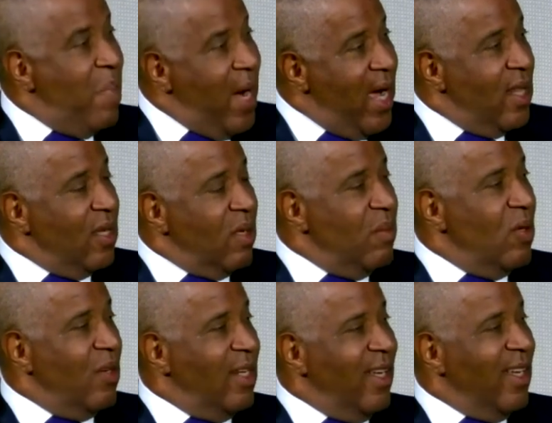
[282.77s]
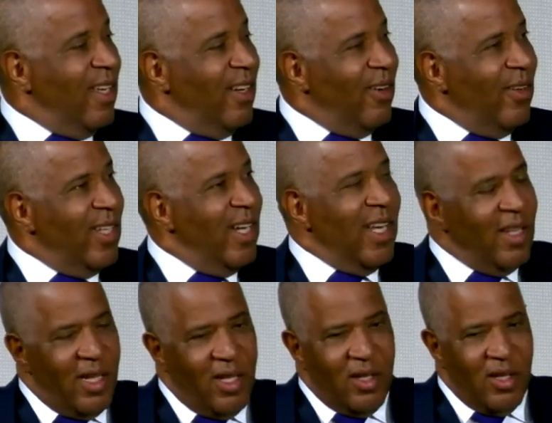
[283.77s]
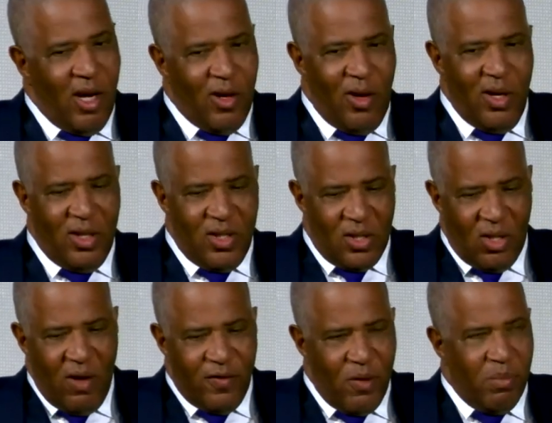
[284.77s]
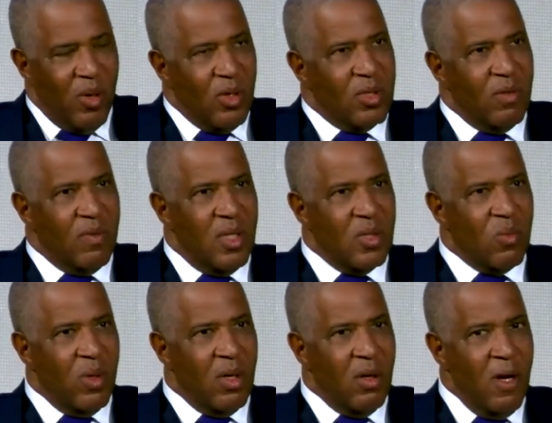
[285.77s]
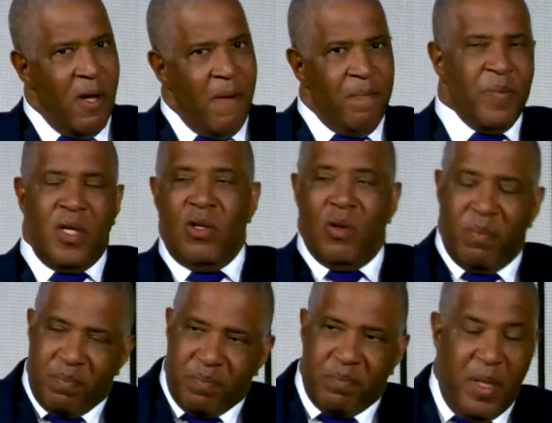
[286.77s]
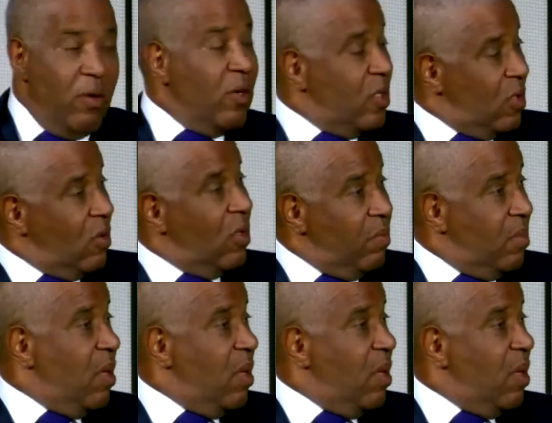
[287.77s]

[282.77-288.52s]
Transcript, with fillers: by the community, you know. And then, I, and then I'll call it the softer parts of this where, you know, parents,